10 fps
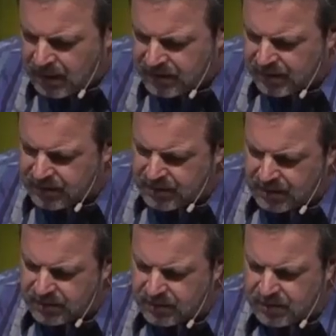he says
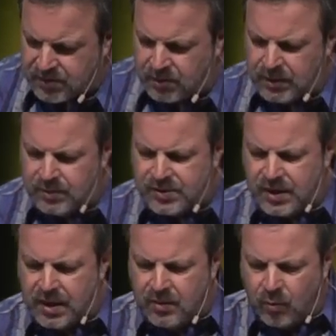this So he was
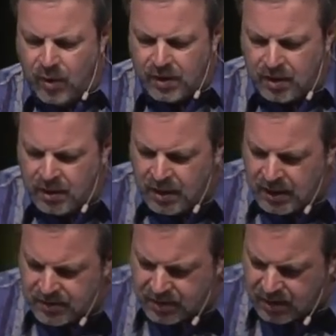saying, What
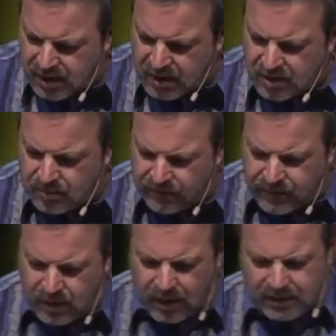is the kingdom
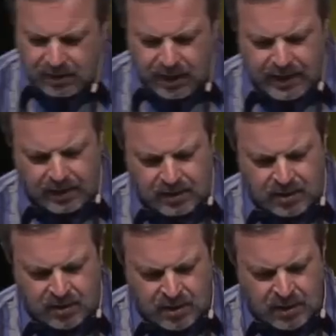of God
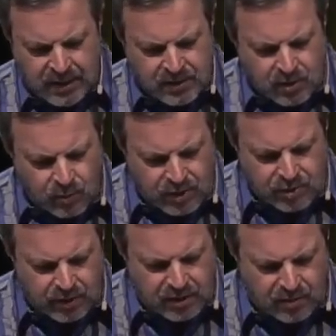like? And to what
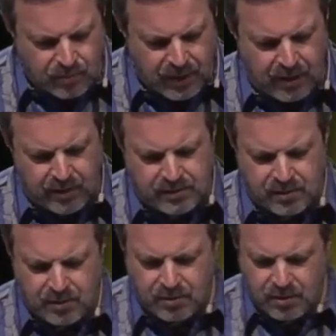shall I compare it
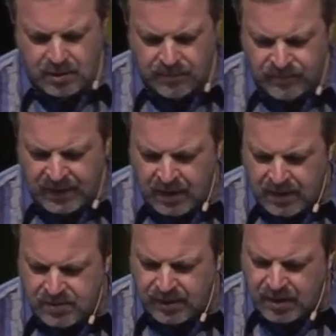to?
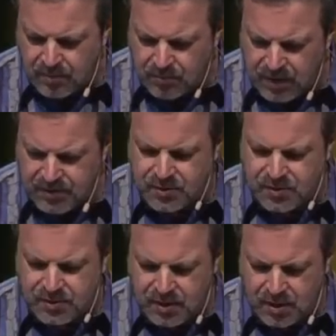It's like a
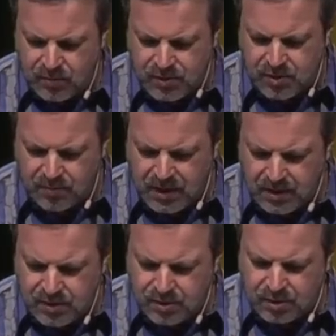mustard seed which a
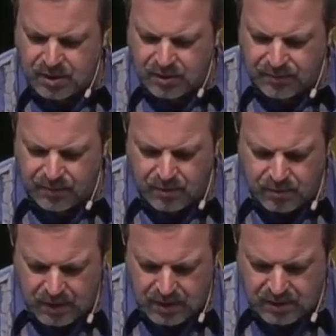man took and
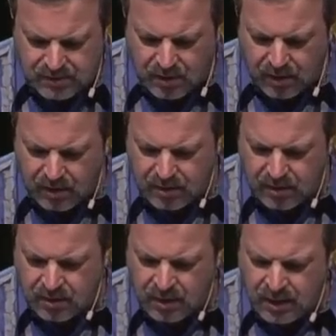threw in his
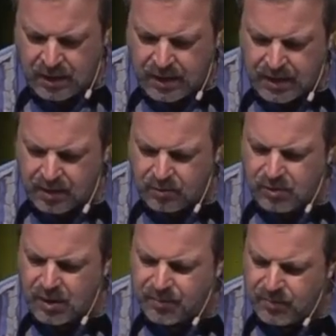garden and it
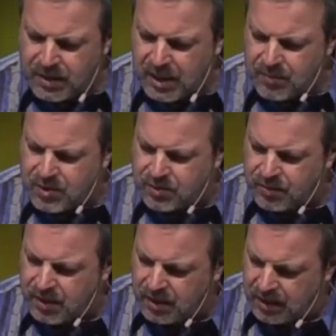grew up and became a
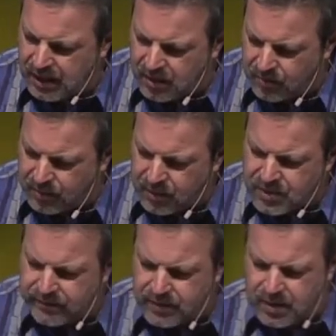tree, and the
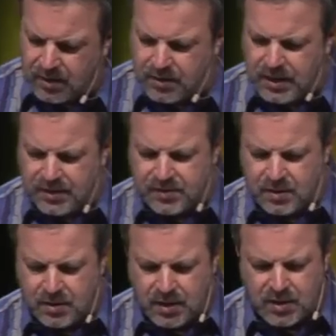birds of the air
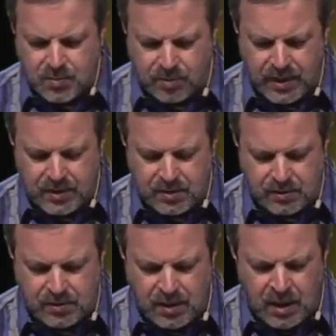nested in its
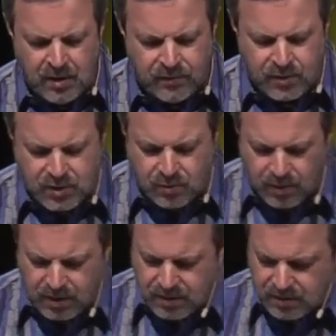branches. Verse 20